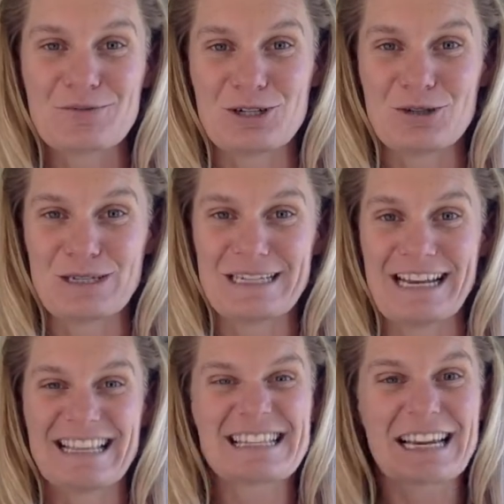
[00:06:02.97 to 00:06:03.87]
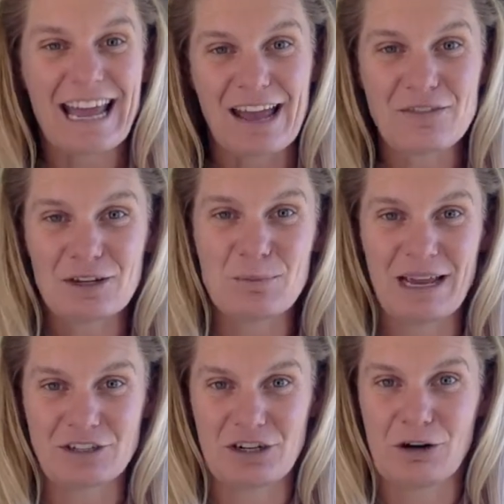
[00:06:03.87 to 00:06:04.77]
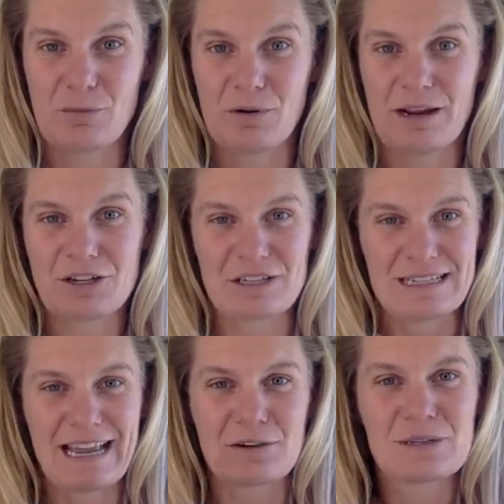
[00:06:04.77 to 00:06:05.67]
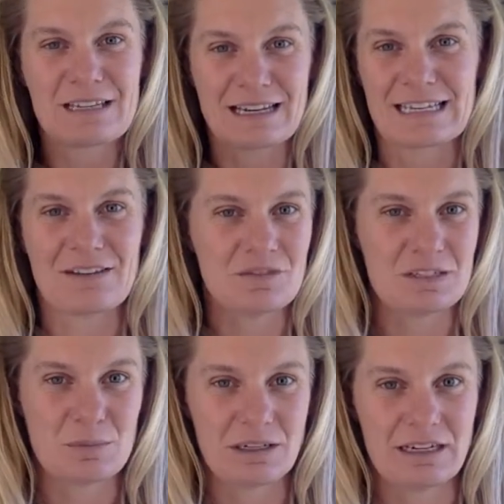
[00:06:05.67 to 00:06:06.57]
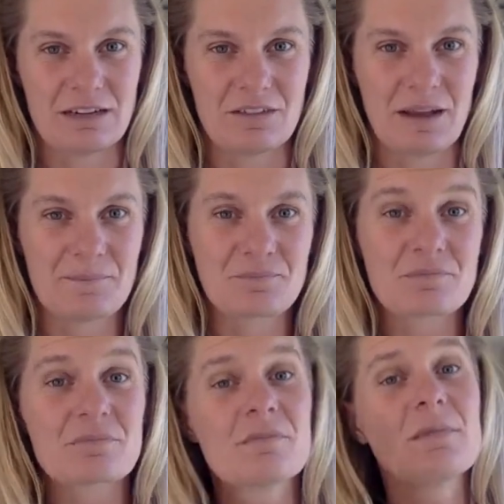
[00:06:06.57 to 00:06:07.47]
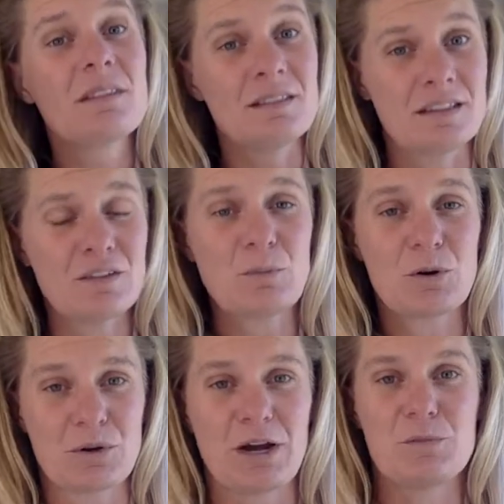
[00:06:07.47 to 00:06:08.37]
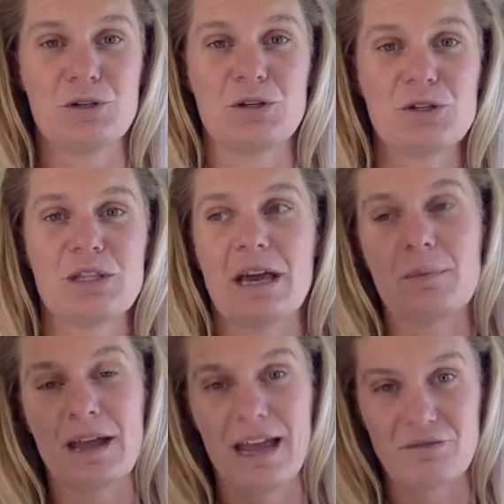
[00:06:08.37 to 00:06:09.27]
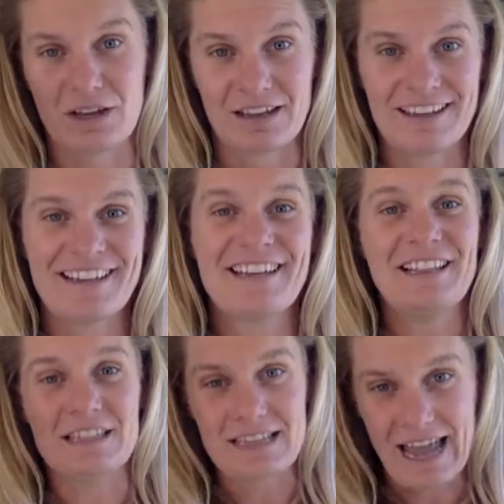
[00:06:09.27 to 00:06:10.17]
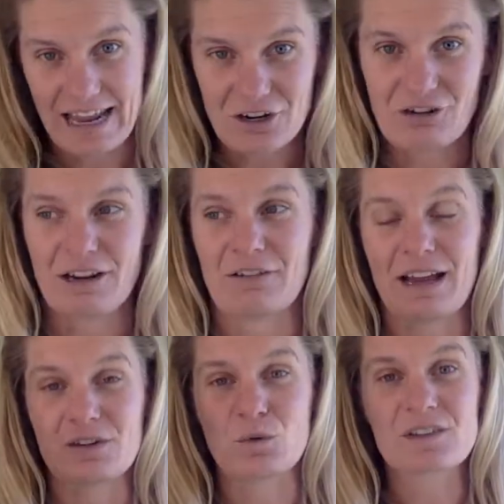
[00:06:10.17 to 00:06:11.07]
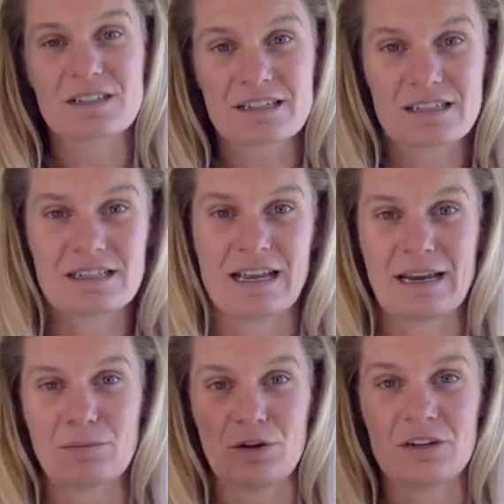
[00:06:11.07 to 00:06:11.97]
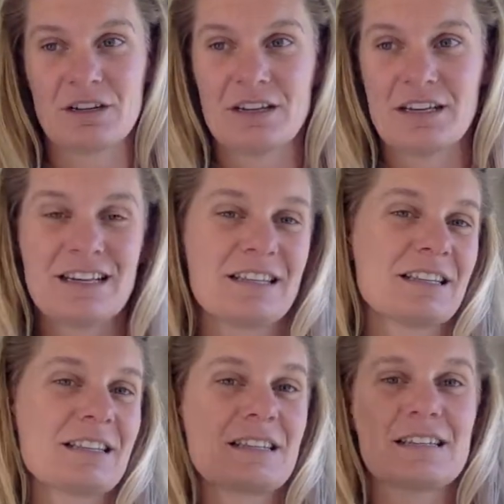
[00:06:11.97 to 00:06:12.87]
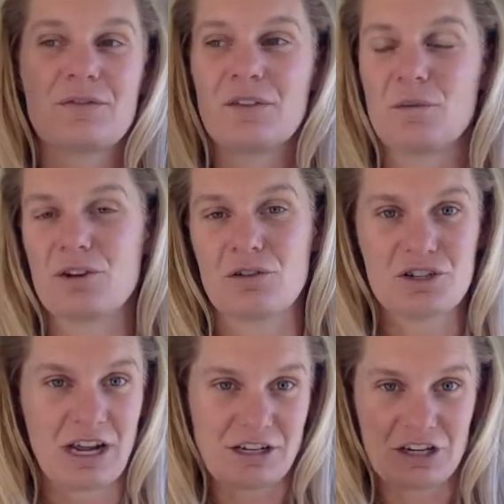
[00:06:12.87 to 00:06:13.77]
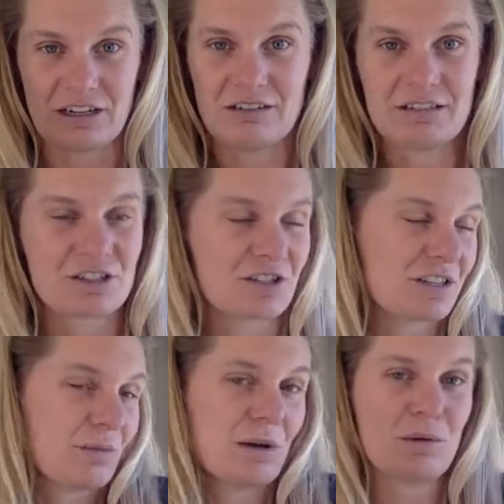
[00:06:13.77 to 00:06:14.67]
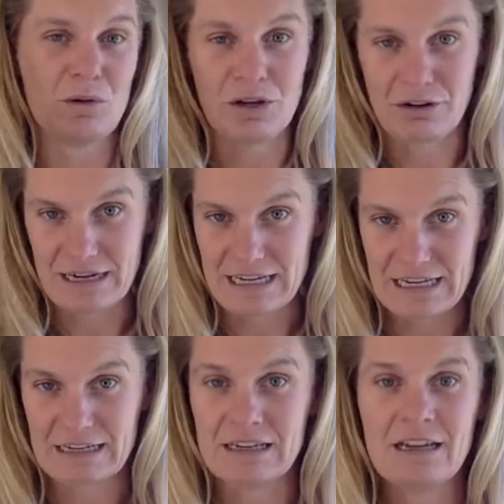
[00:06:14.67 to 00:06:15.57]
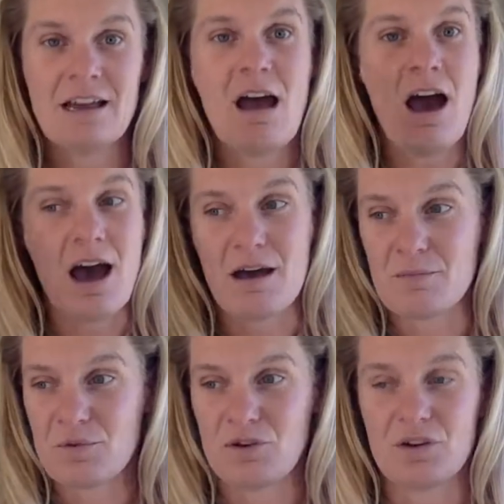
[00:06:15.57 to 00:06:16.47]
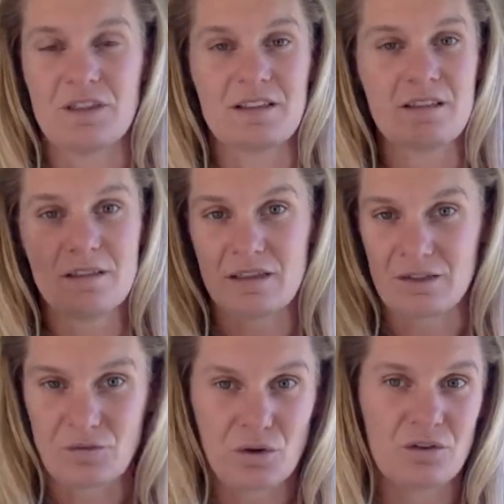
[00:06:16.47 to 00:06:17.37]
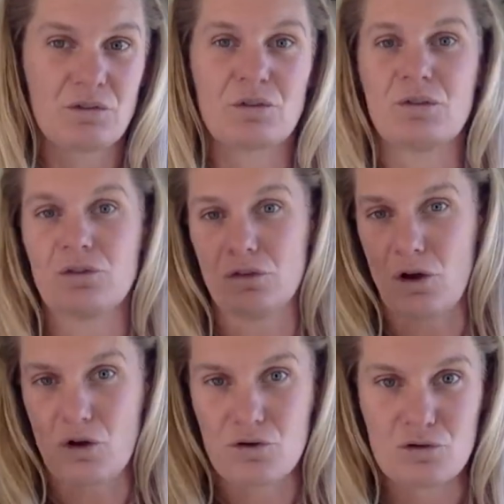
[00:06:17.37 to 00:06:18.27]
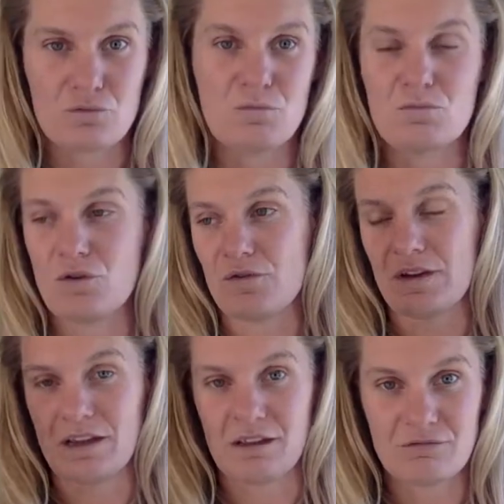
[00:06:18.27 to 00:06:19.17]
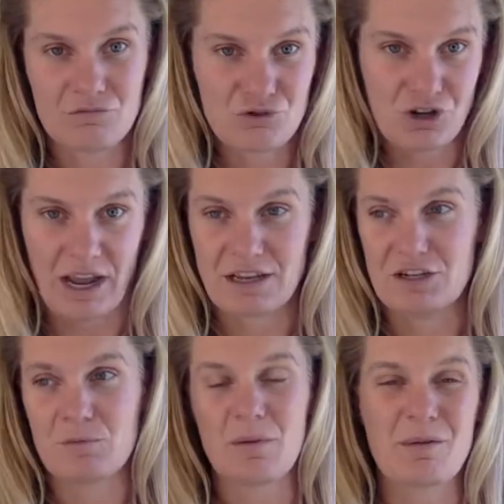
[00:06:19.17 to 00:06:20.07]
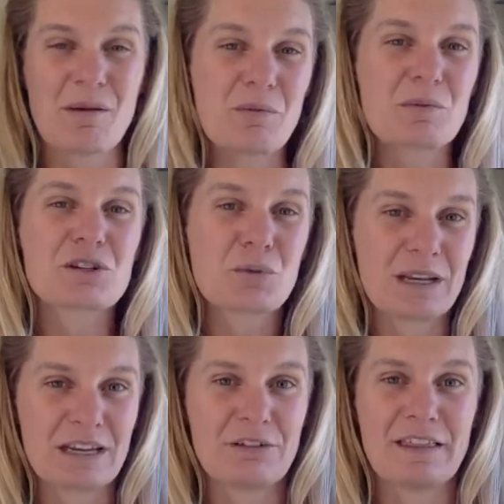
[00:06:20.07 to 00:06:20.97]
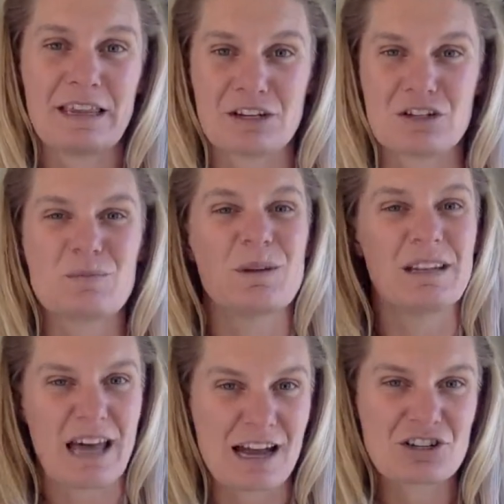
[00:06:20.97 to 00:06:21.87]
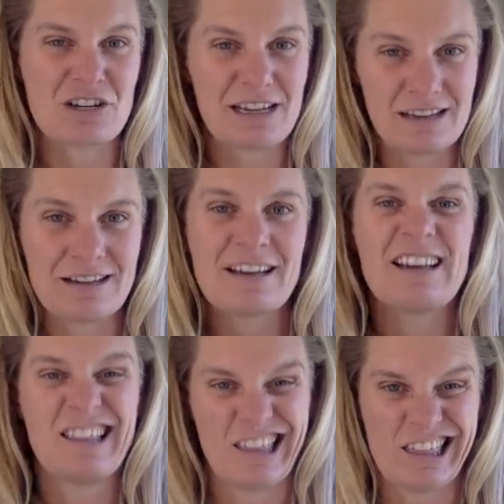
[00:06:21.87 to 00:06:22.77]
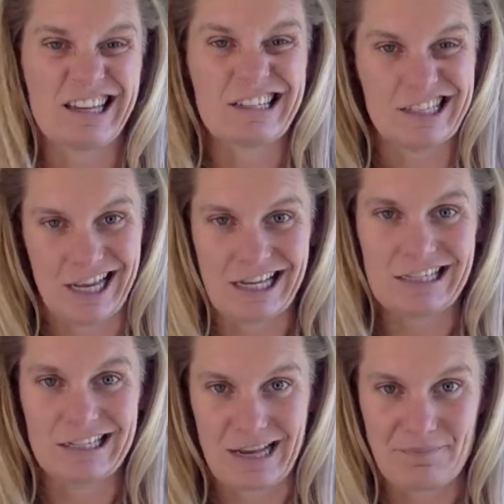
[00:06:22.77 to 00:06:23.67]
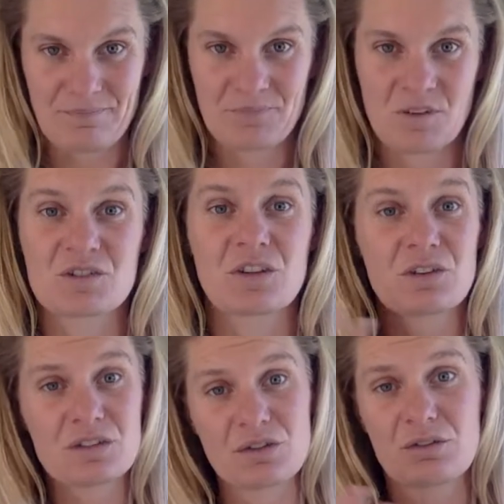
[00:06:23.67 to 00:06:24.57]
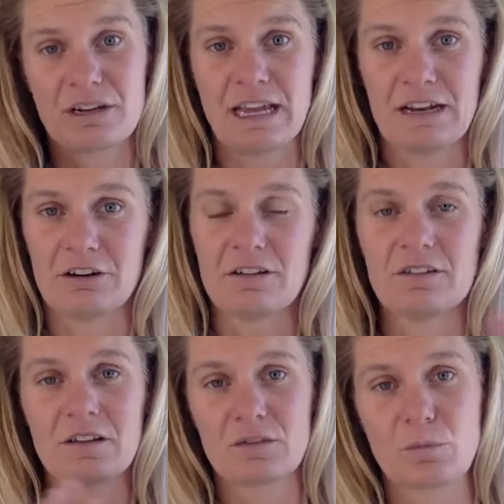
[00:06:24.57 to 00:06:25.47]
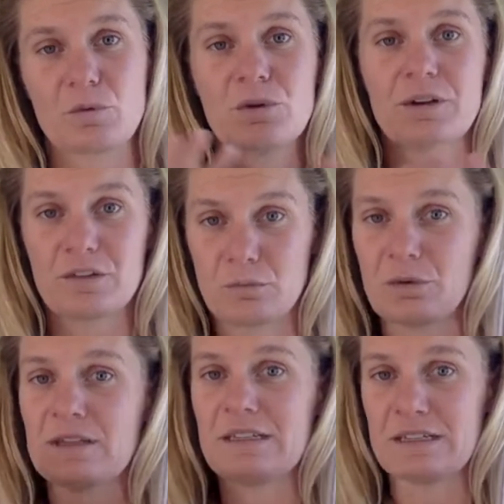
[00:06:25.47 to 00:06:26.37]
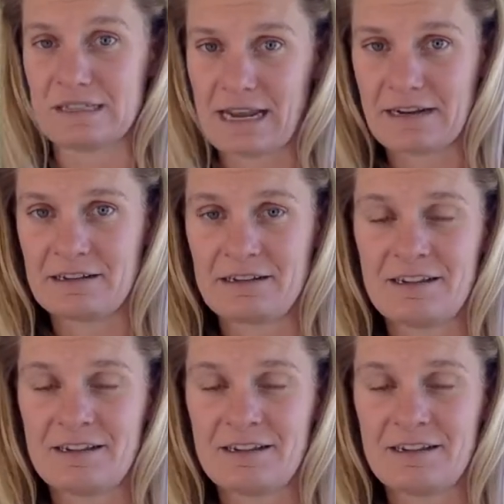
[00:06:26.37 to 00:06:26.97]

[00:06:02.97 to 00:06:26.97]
that we're doing today, that's going to have an impact on our operations, and how do we start to get visibility of that? This model helps you to do that by having this category around what's in sustain mode. This is the stuff that we're not changing. It's just the way we work around here. That's very sort of slow moving change. Maybe we're tweaking around the edges, but largely the thing is staying the same. So those are your three categories: explore, exploit, sustain.